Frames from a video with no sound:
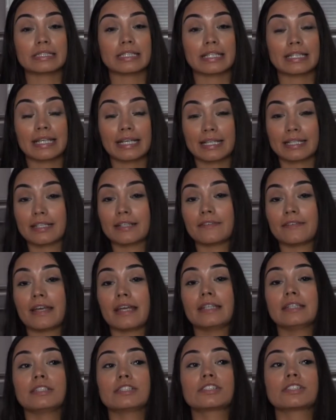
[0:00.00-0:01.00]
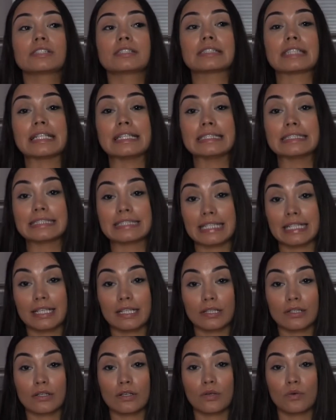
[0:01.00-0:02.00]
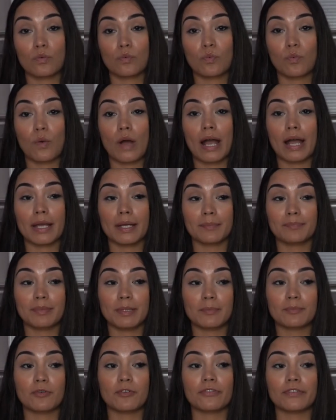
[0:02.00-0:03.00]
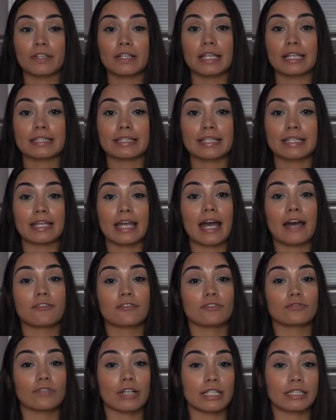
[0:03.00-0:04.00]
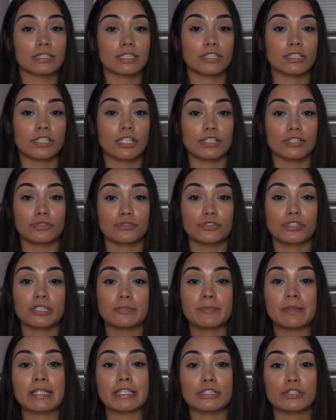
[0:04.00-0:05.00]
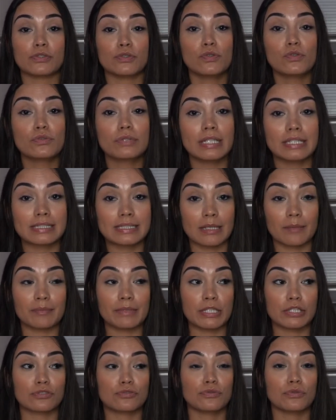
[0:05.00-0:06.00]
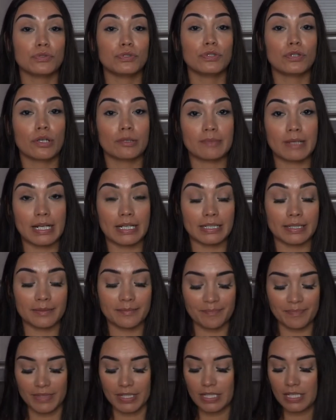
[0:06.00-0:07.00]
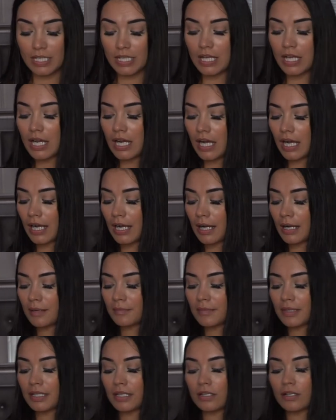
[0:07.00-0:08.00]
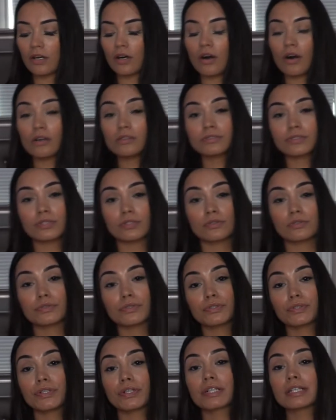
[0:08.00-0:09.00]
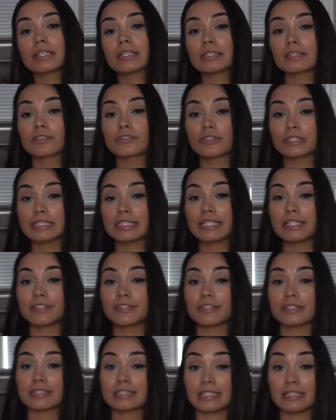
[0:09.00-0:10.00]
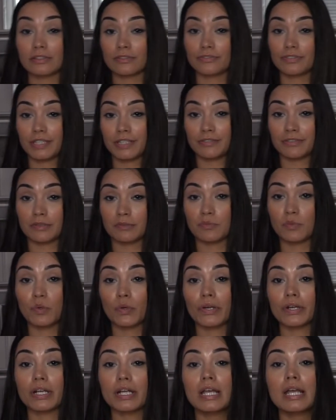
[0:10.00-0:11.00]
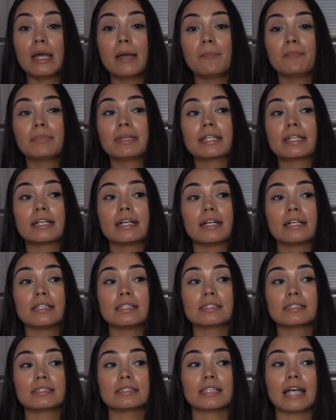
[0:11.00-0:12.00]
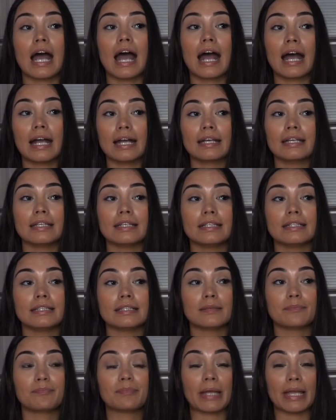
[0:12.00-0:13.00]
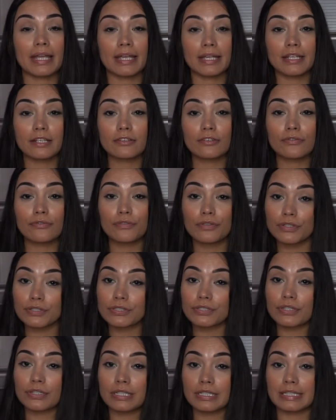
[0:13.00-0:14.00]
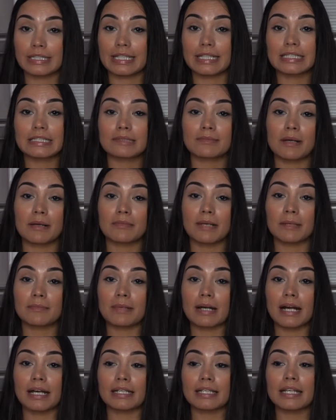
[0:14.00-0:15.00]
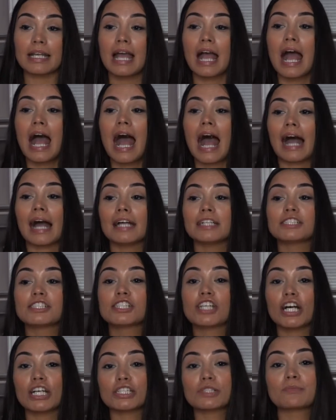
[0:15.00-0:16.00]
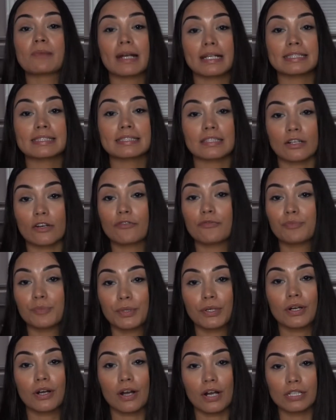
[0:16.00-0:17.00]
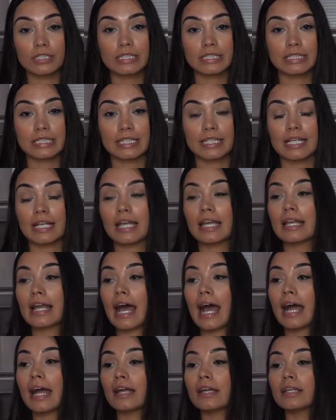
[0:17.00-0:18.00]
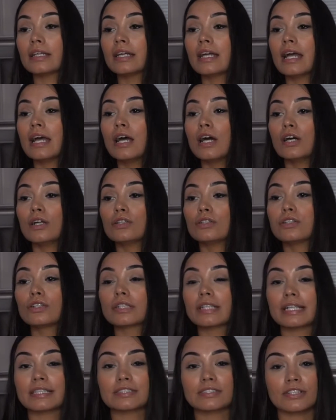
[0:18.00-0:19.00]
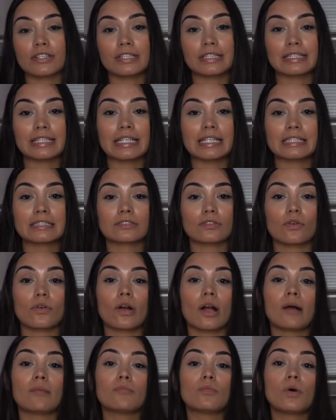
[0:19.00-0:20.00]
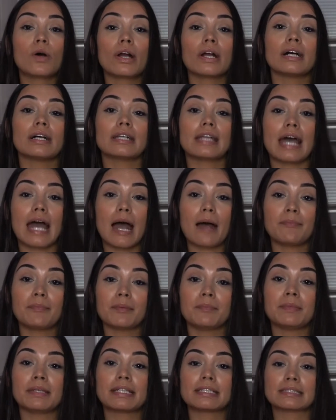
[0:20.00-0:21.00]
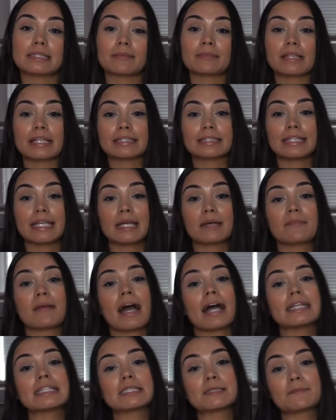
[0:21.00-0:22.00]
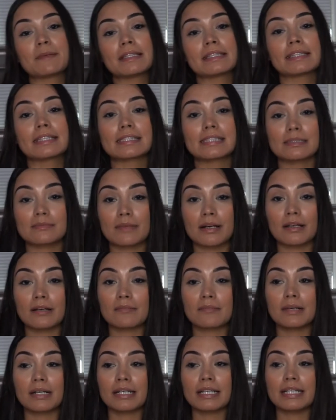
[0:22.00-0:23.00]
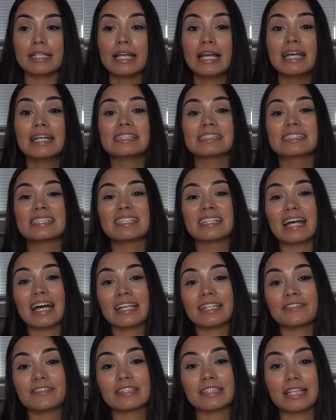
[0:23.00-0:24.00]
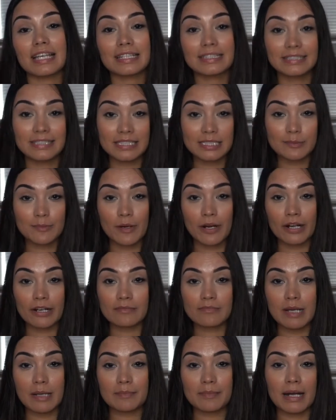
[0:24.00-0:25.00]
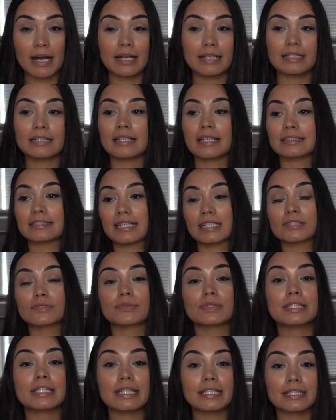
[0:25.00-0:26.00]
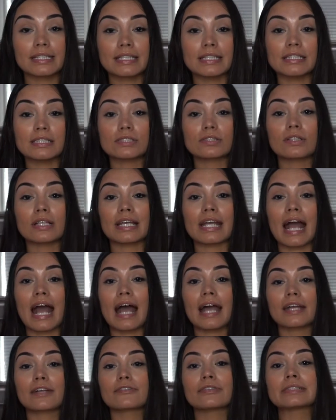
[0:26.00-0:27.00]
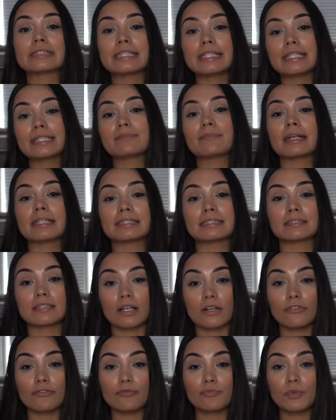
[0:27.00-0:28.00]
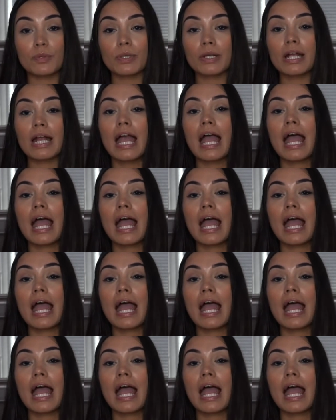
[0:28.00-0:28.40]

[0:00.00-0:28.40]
negative, and it's just insane why people feel like have a right to judge you just because you did something to your body. Also, you're gonna critique yourself even more. Because I paid for certain things about my body, I judge myself more harshly, and I look at certain things, or I'm more unhappy because I'm like, damn, I spent this amount of money to not even like this part of my body. Like, that's ridiculous. So like, I critique myself more,